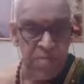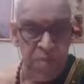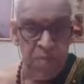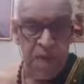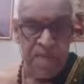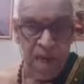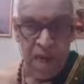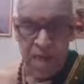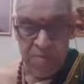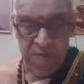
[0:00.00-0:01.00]

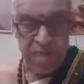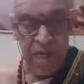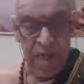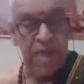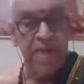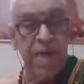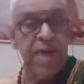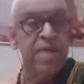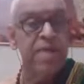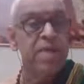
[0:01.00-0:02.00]
Prabhajala means like a
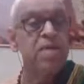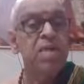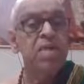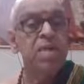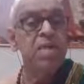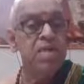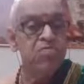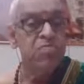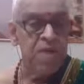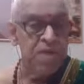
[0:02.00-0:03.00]
net, it
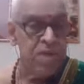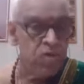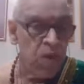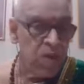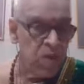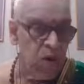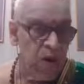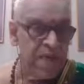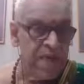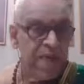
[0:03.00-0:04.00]
disperses
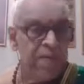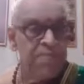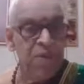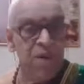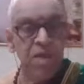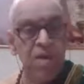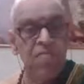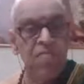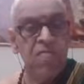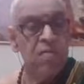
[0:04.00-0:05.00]
widely
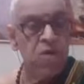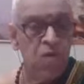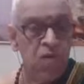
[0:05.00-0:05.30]
from the 2